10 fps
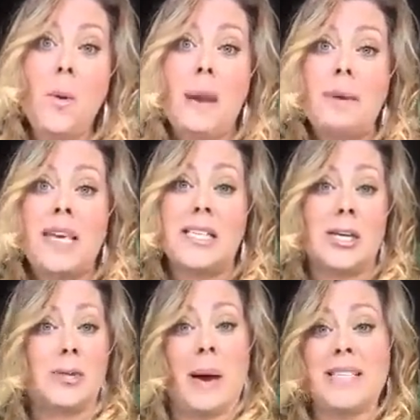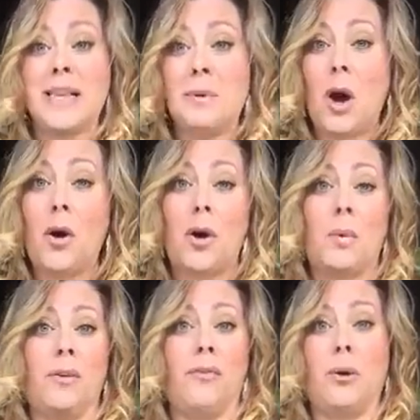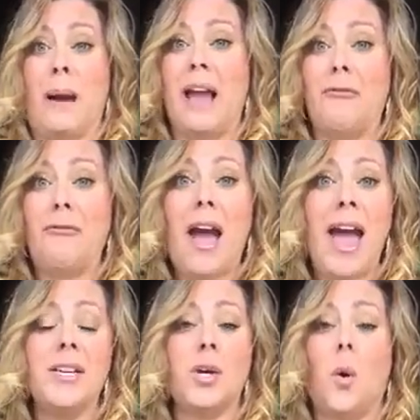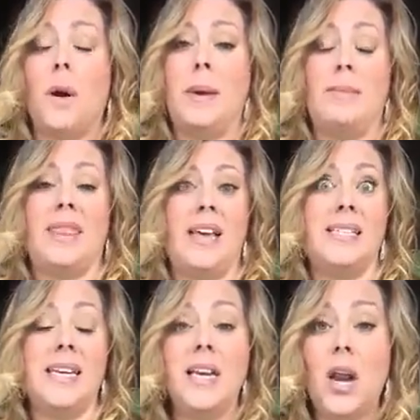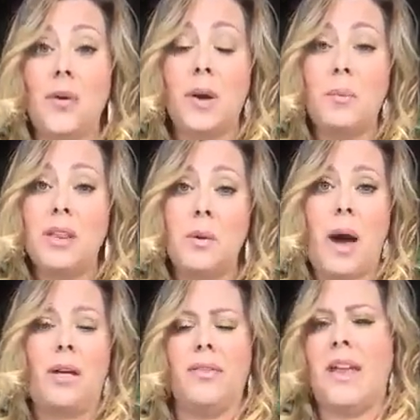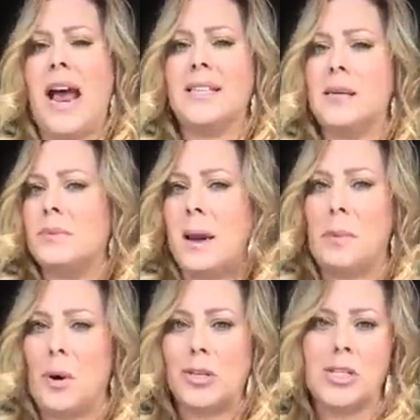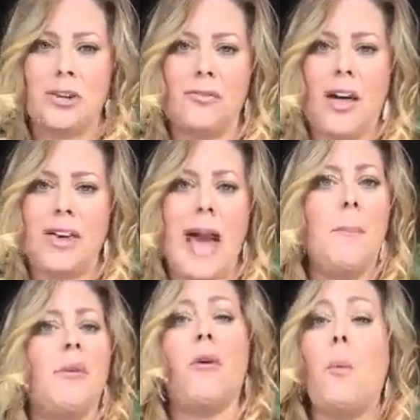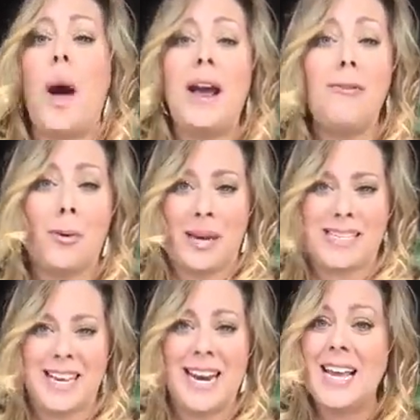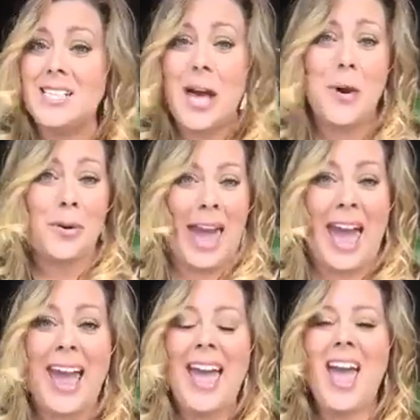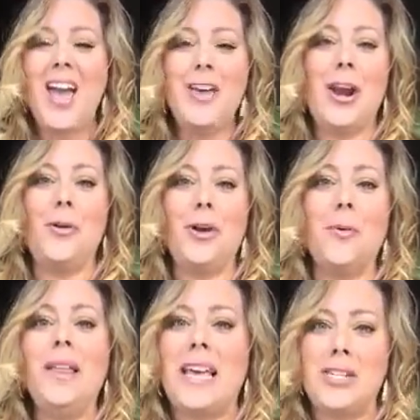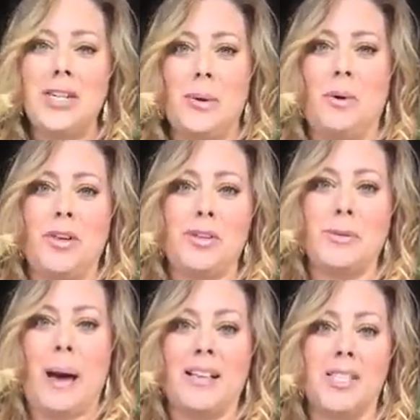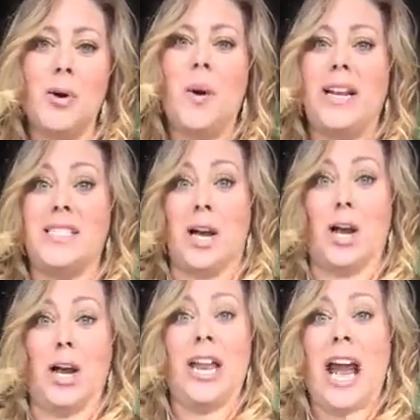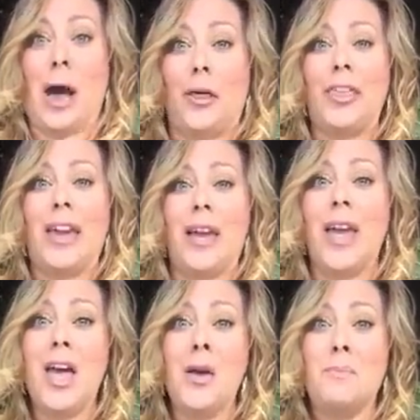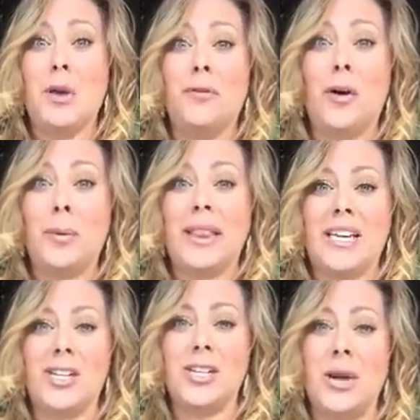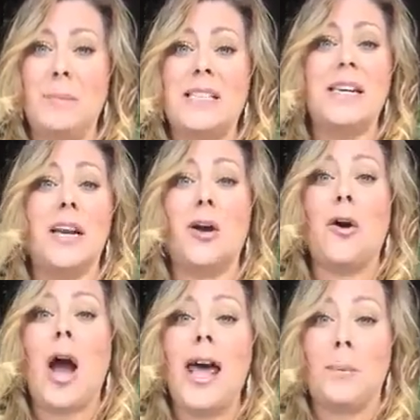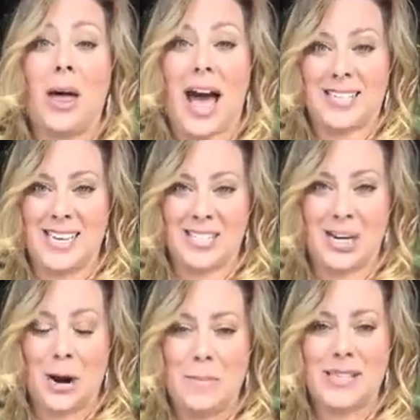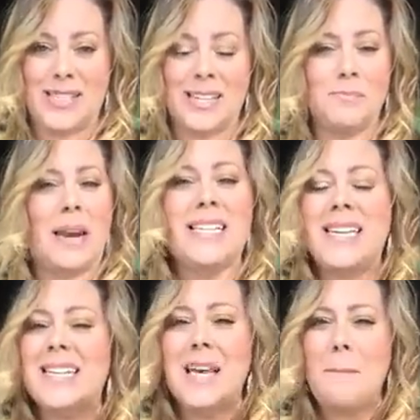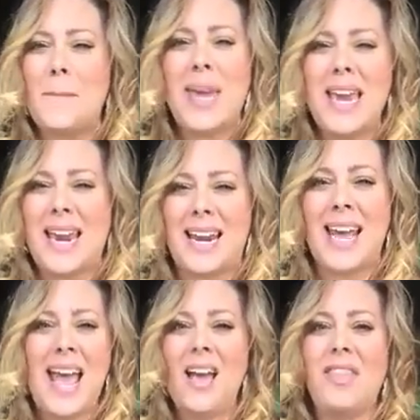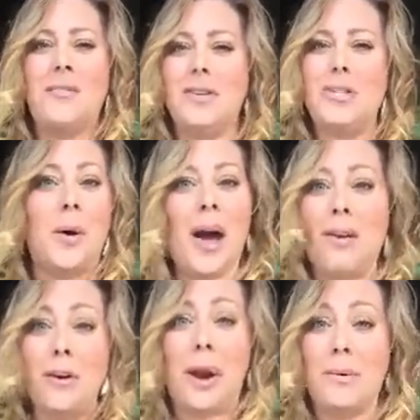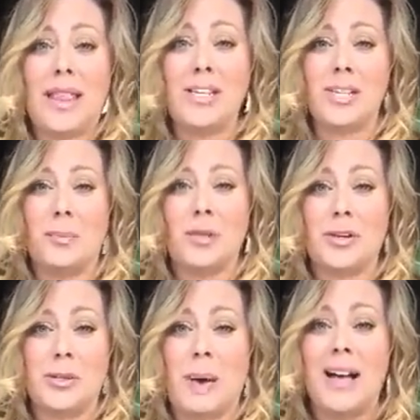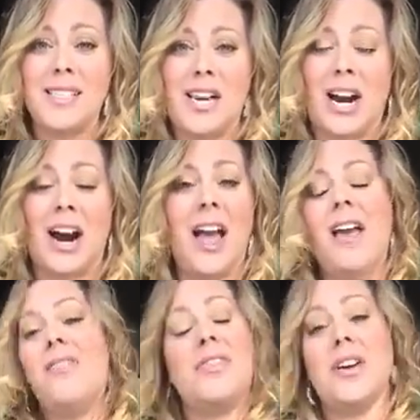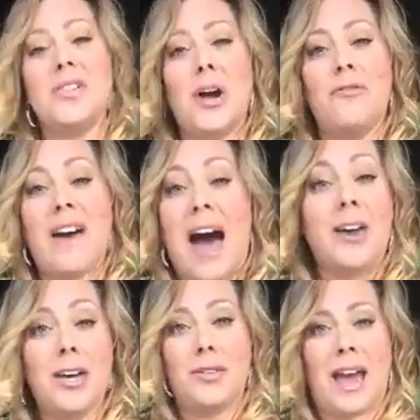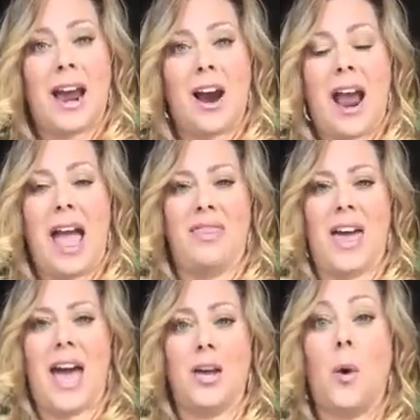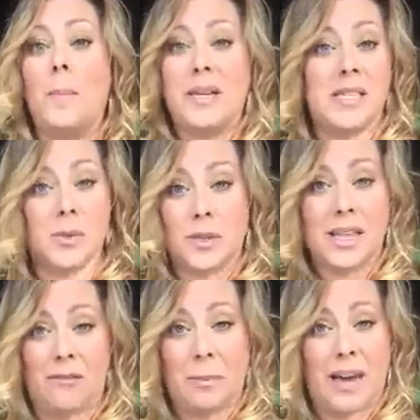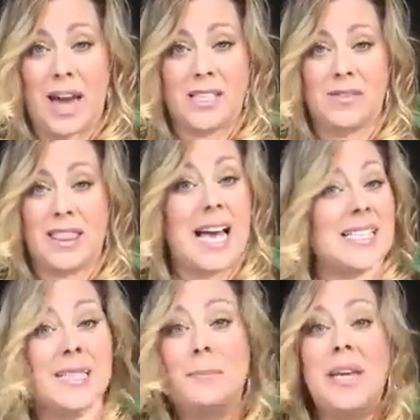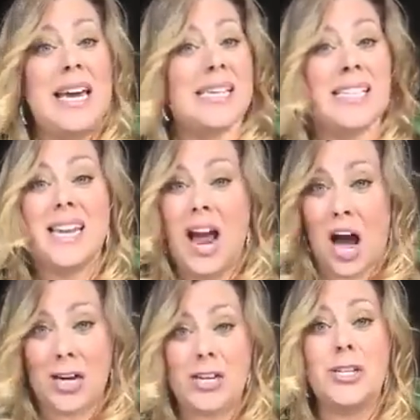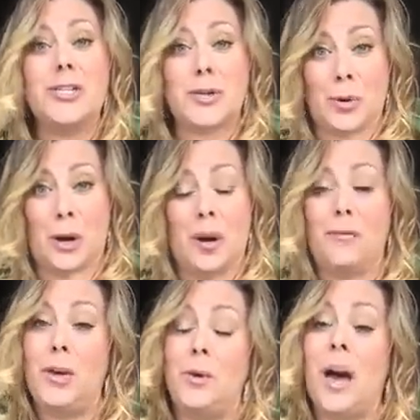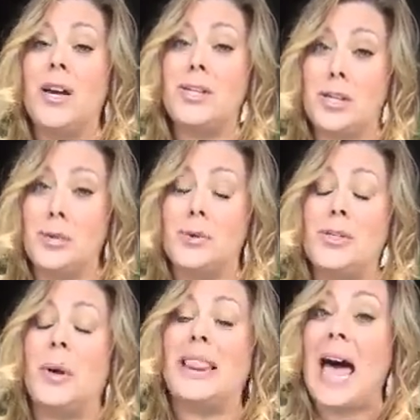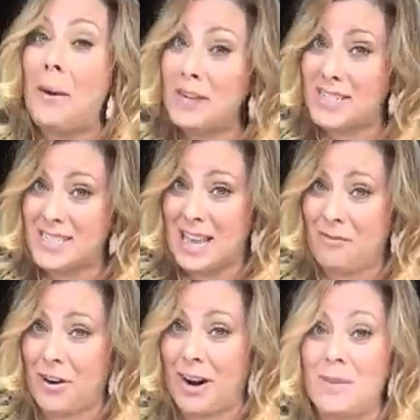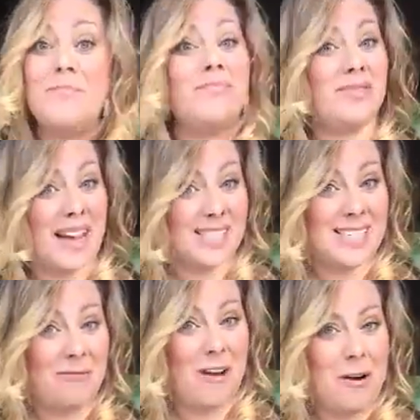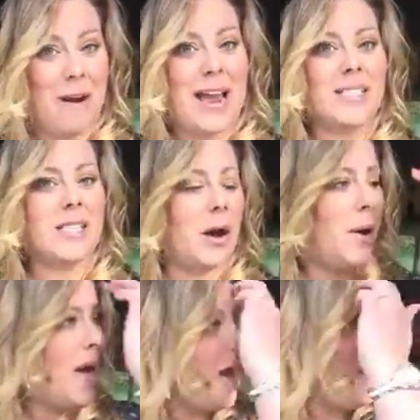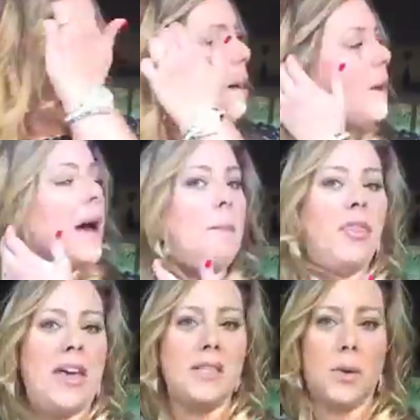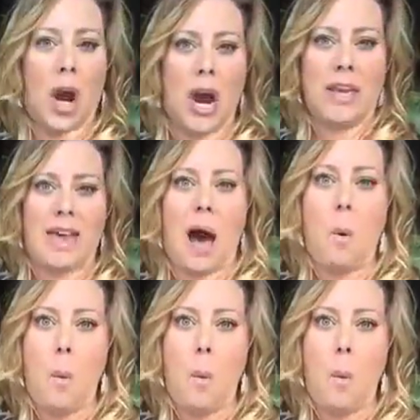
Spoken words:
Maybe they searched by zip code or referred by a friend, or maybe they did know them really well and then had some type of personal falling out. But for whatever reason, it's okay. You know, your relationship with your sponsor, when it's a good, healthy, beautiful relationship, is an incredible asset to your business. But it doesn't mean that if you don't have a great relationship with your sponsor, that there's no value there and that your business will suffer because of it. That simply is not true. If you choose to allow it to suffer, that's different, right? So a couple things regarding that.